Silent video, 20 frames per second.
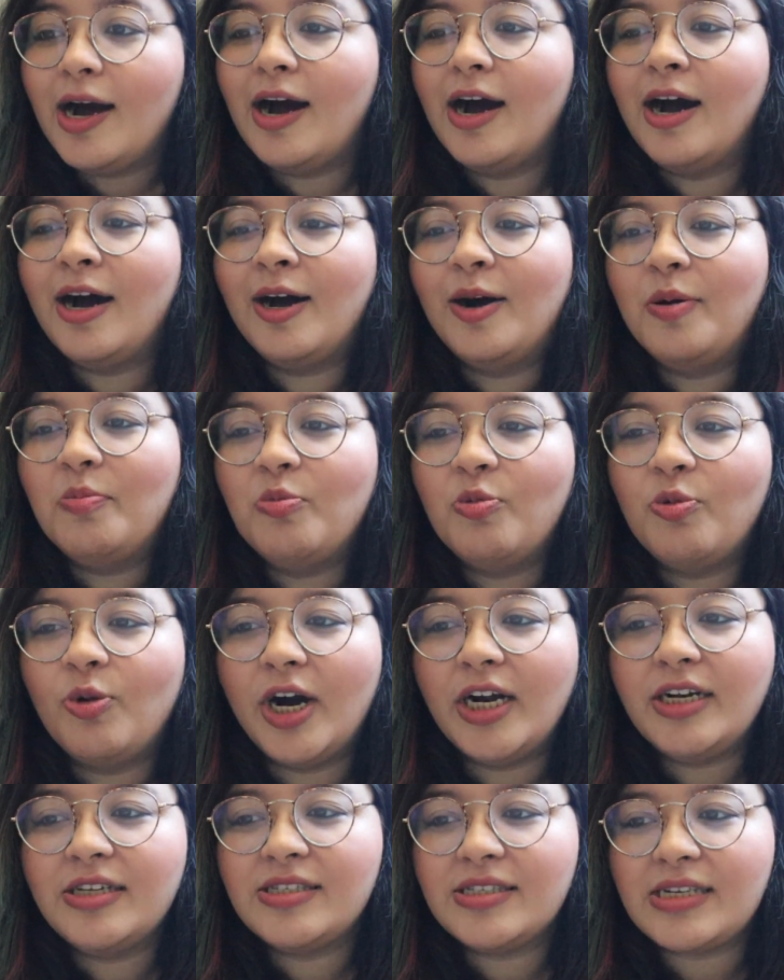
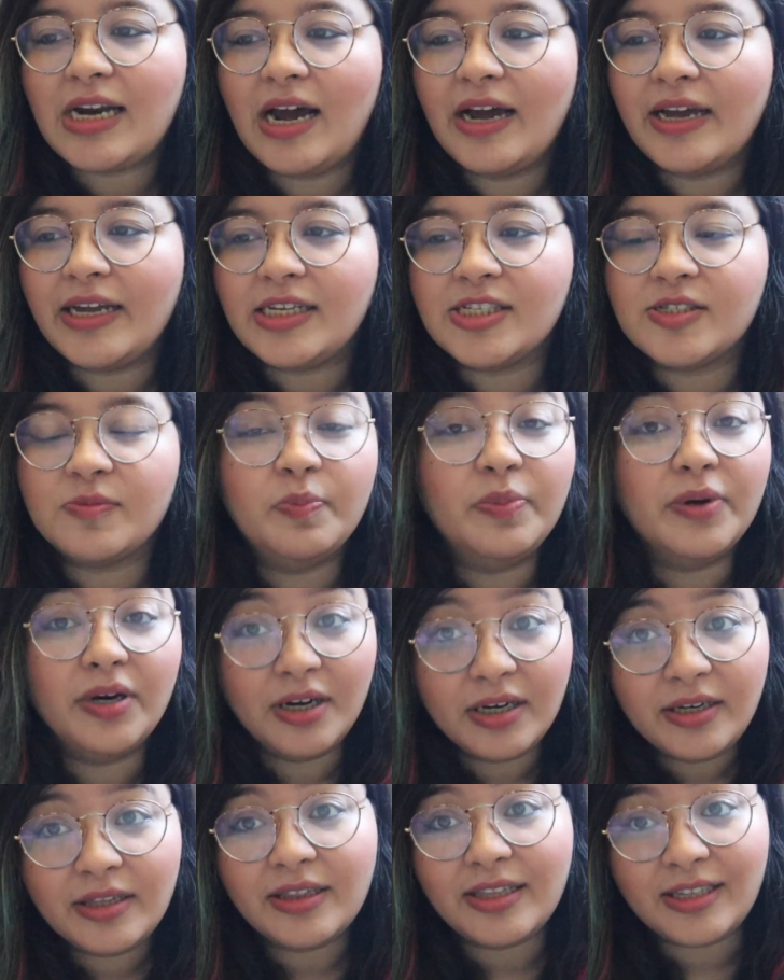1 star is
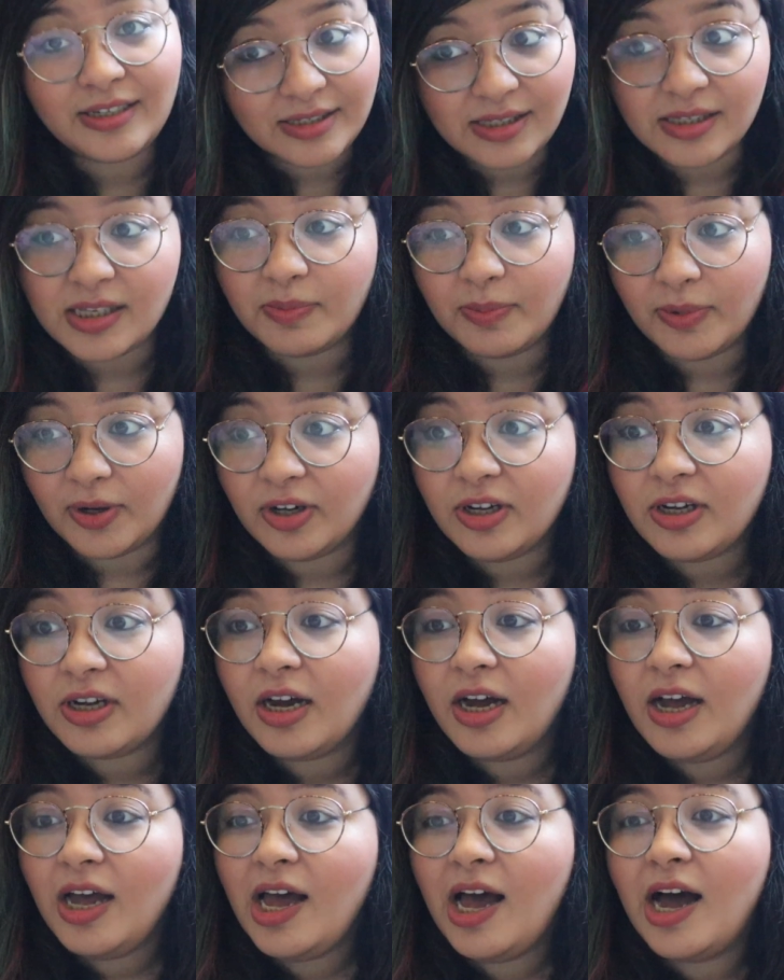burn this
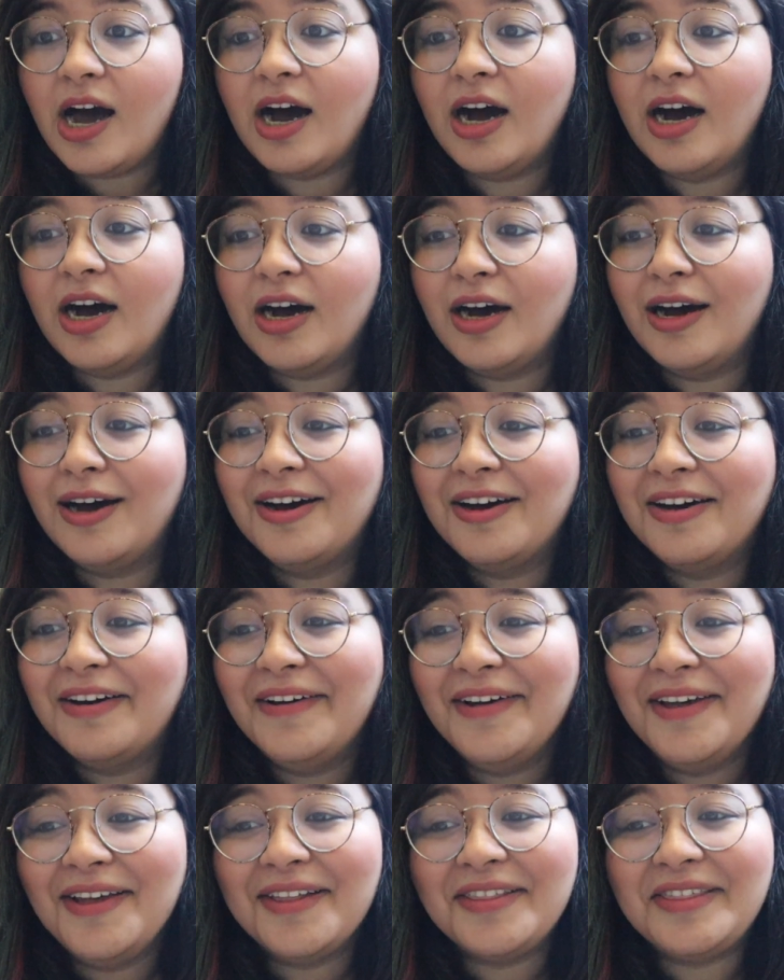book.
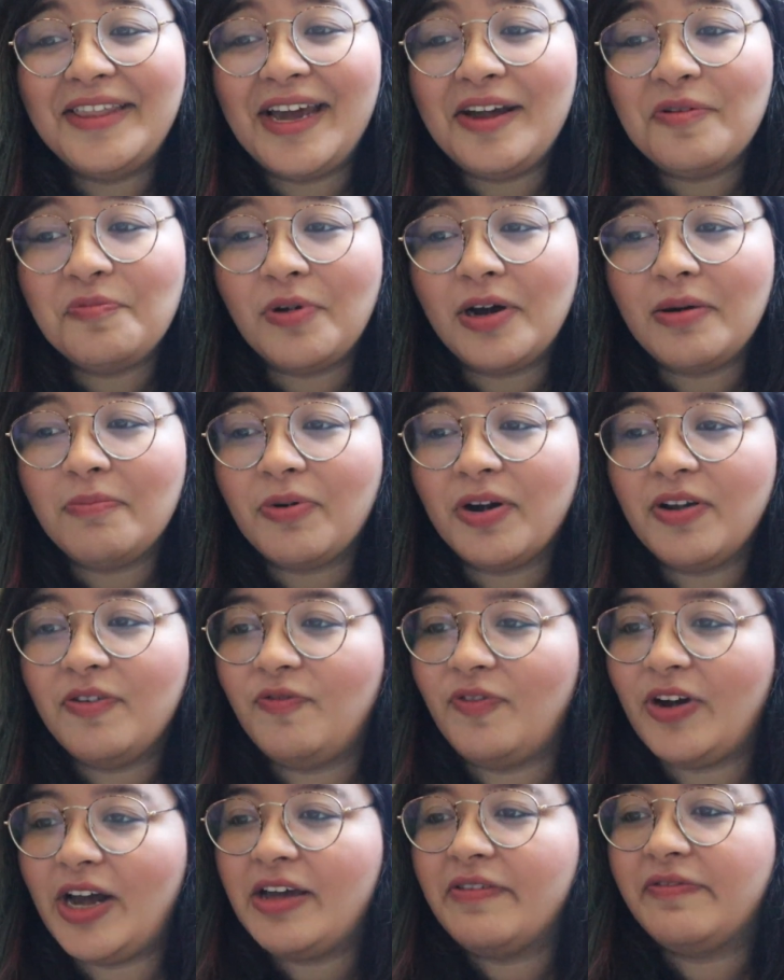Then
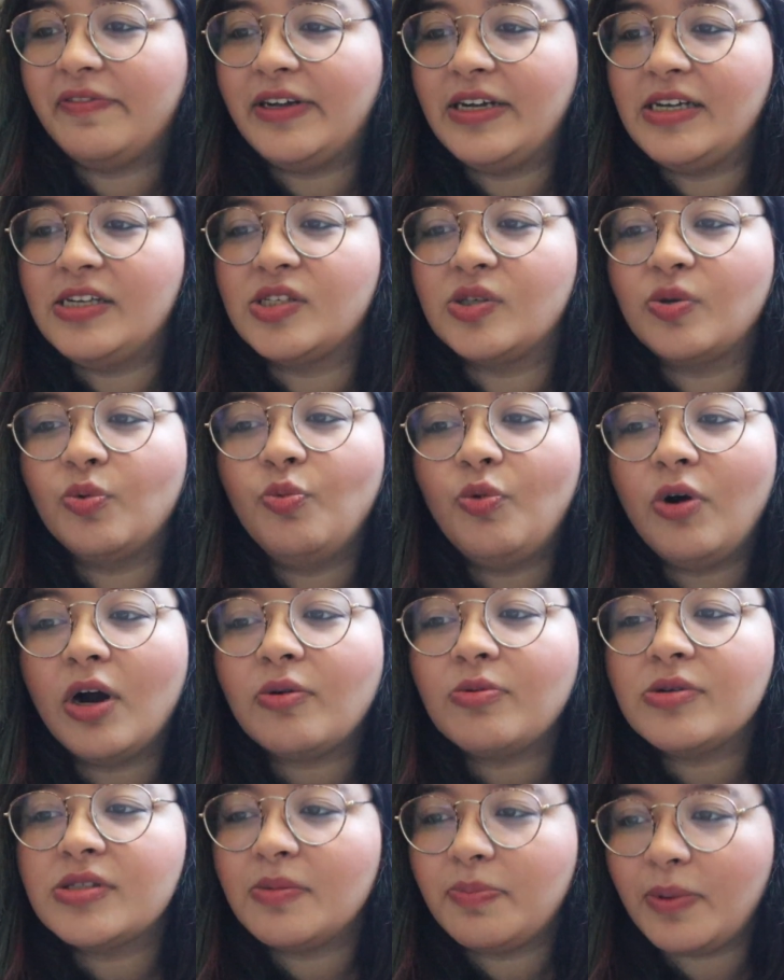1.5 is
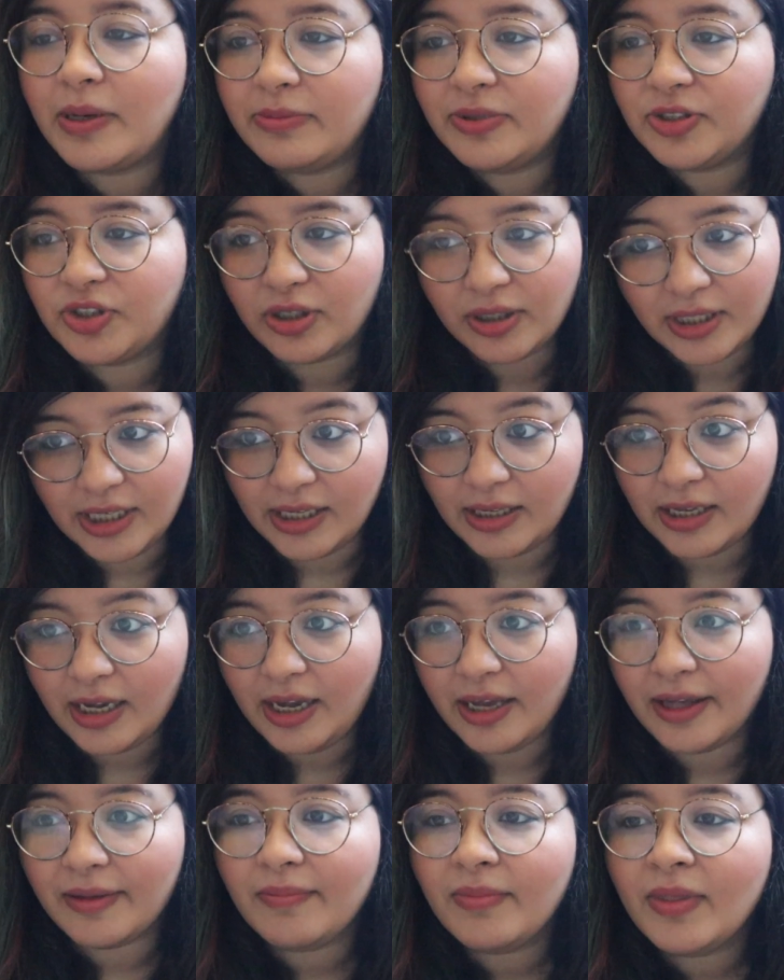what was the publisher
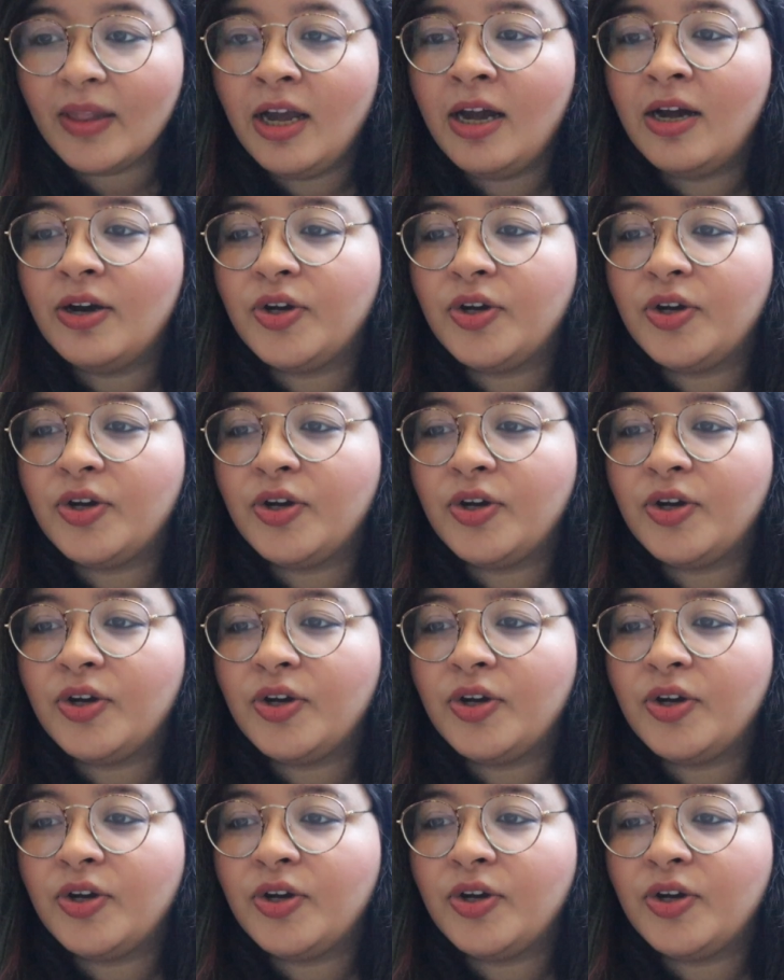thinking.